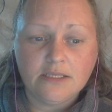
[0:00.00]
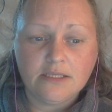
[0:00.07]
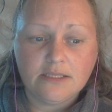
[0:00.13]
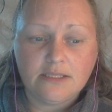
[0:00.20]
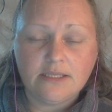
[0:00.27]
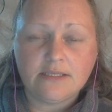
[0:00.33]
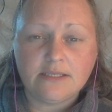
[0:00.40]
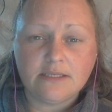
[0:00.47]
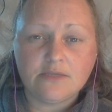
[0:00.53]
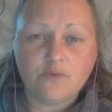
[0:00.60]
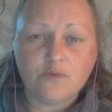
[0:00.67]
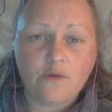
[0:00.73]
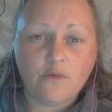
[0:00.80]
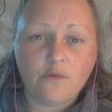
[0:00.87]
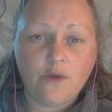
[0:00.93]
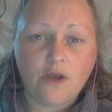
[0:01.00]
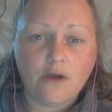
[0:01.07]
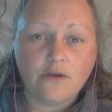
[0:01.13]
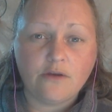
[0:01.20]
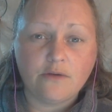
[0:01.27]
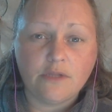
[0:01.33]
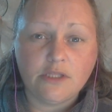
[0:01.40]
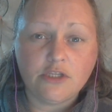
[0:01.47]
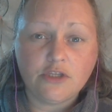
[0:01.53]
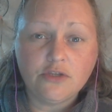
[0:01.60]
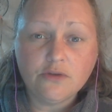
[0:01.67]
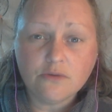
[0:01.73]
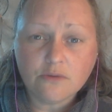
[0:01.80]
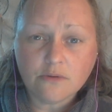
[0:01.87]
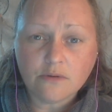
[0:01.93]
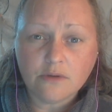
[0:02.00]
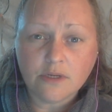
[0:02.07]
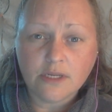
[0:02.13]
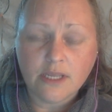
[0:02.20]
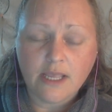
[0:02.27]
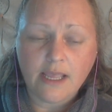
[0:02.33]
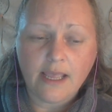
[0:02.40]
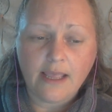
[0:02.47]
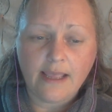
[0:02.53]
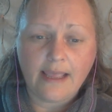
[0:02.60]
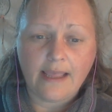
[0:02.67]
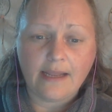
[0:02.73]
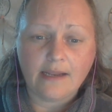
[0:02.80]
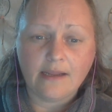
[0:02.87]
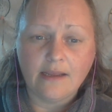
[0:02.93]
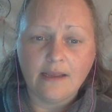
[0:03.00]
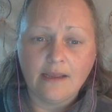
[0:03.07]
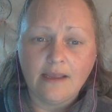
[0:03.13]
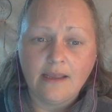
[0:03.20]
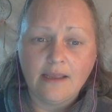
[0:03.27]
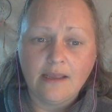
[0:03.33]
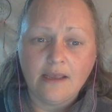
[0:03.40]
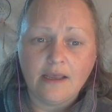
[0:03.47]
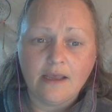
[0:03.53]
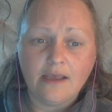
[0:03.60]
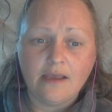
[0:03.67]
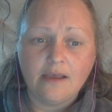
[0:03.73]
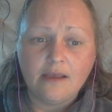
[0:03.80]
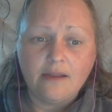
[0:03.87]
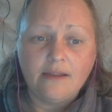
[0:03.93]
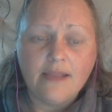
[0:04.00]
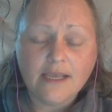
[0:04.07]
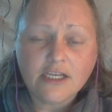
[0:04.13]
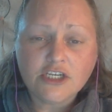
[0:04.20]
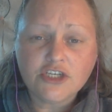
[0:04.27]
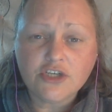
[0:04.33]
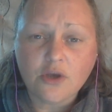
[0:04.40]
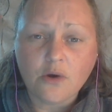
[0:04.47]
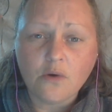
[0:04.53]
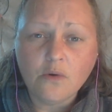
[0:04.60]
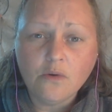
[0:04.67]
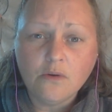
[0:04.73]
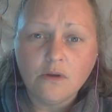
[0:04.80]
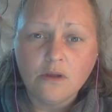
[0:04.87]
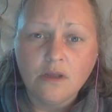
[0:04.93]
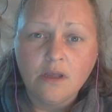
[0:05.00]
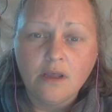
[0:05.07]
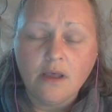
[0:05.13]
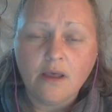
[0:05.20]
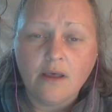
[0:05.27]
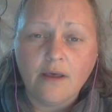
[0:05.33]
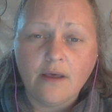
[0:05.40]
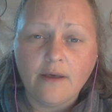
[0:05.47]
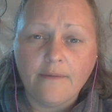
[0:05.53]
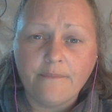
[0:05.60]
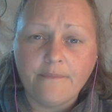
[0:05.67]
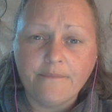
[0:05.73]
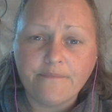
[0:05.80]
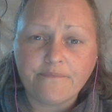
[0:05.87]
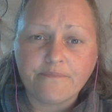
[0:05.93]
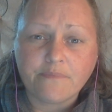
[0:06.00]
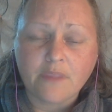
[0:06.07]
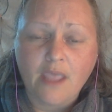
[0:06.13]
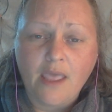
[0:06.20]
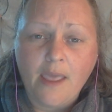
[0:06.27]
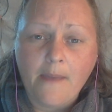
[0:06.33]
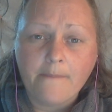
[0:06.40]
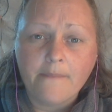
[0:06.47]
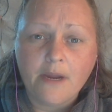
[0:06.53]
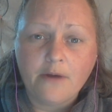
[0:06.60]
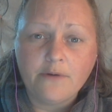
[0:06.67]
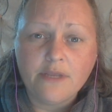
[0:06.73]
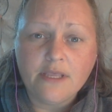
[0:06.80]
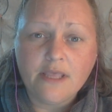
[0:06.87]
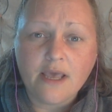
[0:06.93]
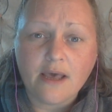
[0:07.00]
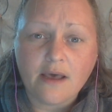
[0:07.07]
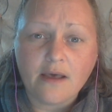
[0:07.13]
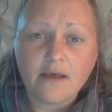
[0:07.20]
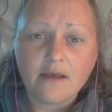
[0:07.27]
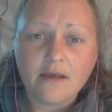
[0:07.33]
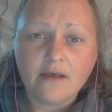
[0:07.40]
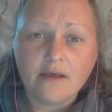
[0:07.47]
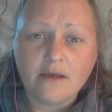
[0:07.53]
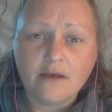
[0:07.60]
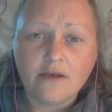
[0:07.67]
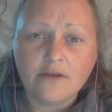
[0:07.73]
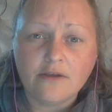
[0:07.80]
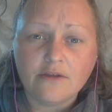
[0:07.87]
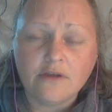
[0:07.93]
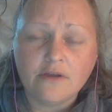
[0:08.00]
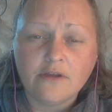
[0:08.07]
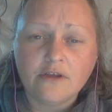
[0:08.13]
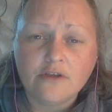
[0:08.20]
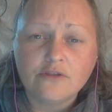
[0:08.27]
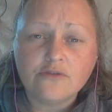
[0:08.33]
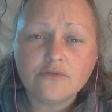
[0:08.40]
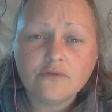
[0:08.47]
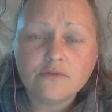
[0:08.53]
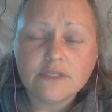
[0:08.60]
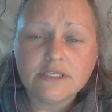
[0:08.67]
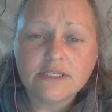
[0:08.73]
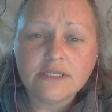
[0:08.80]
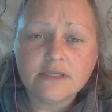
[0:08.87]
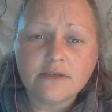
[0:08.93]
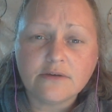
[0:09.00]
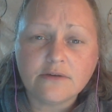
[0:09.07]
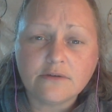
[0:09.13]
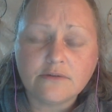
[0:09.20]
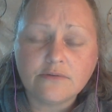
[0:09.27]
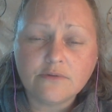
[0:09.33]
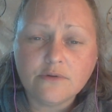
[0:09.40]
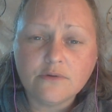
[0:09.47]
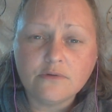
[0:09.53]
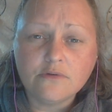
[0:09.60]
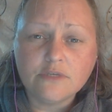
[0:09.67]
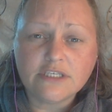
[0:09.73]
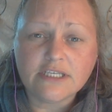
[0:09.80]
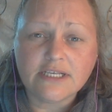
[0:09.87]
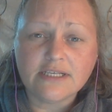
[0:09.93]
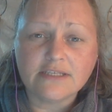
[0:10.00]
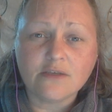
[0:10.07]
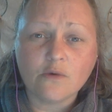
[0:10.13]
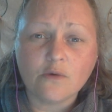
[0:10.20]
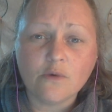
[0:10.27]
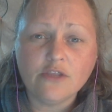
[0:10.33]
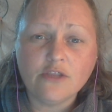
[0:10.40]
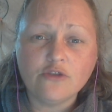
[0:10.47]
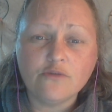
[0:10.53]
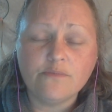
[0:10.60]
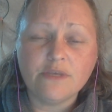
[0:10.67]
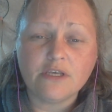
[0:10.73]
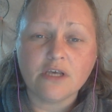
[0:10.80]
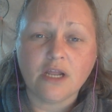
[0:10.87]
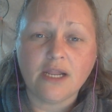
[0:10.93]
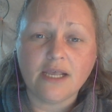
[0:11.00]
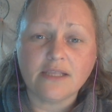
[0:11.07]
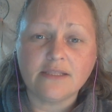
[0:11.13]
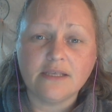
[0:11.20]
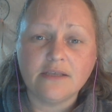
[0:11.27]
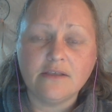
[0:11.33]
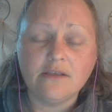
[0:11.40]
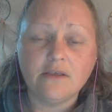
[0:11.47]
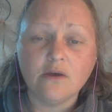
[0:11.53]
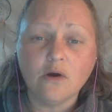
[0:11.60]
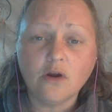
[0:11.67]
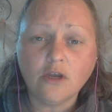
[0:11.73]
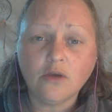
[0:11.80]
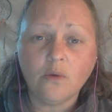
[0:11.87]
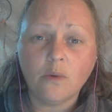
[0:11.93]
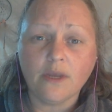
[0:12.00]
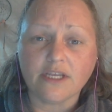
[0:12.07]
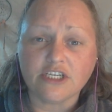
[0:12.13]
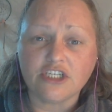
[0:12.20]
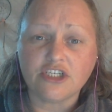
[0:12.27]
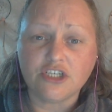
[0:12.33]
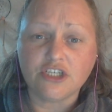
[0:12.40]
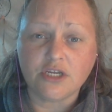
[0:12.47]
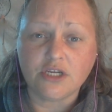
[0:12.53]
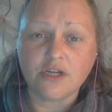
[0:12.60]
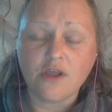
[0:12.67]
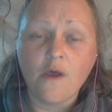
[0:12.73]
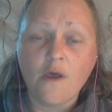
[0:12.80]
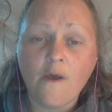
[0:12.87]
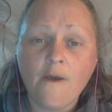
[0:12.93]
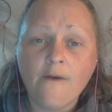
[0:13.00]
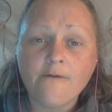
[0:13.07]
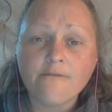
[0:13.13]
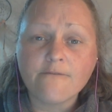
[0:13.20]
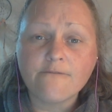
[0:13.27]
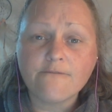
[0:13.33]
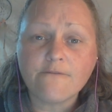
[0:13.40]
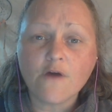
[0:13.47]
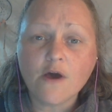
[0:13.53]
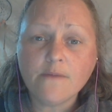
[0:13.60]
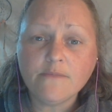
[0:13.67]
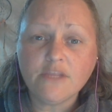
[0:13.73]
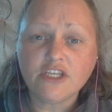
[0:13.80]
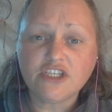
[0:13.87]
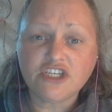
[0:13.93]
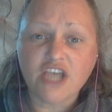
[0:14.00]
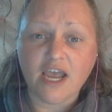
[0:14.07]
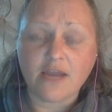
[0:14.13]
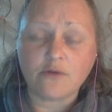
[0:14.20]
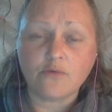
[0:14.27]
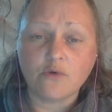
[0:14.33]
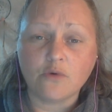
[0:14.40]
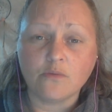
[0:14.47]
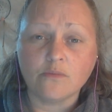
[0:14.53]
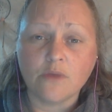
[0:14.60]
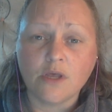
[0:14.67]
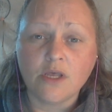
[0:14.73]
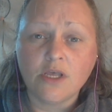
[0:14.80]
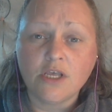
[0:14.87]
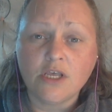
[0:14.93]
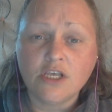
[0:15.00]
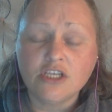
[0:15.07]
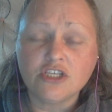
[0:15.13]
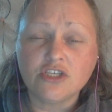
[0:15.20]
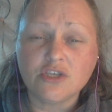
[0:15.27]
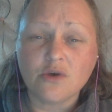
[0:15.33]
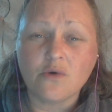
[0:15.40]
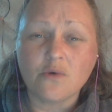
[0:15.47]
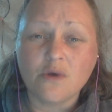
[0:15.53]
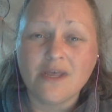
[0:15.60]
this is what we are going to do. And next show, um, Maria Truth Seeker Cruz is going to be collecting your question from the chat room. So,